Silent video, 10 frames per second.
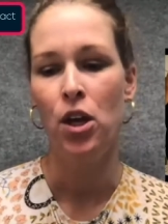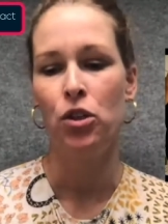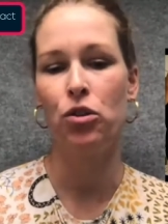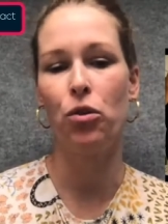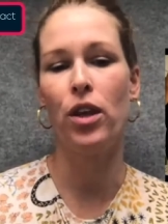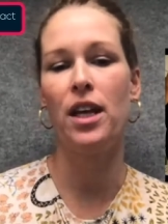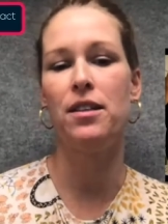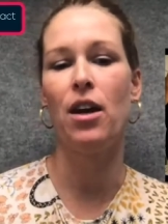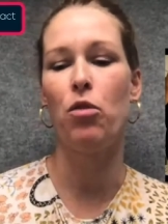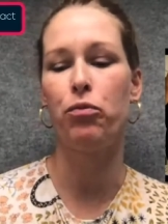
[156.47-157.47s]
So that is
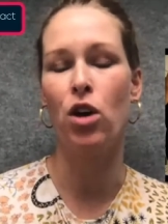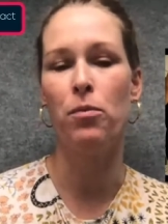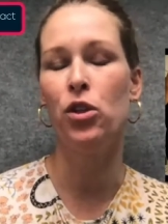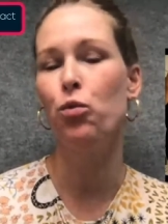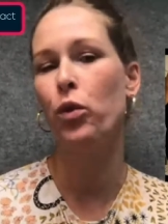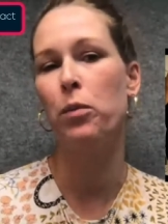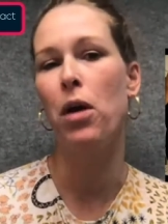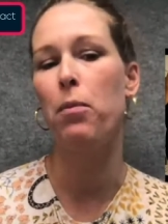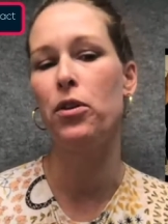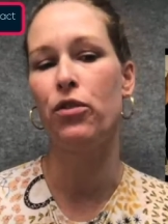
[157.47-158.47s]
our promise. We
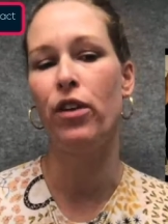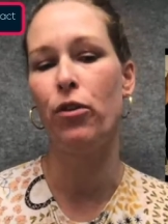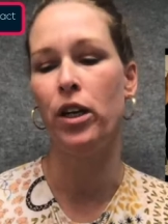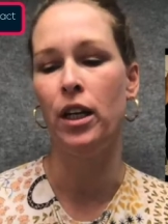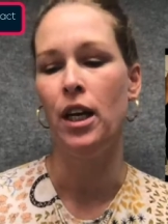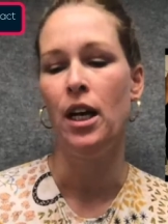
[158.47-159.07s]
publish very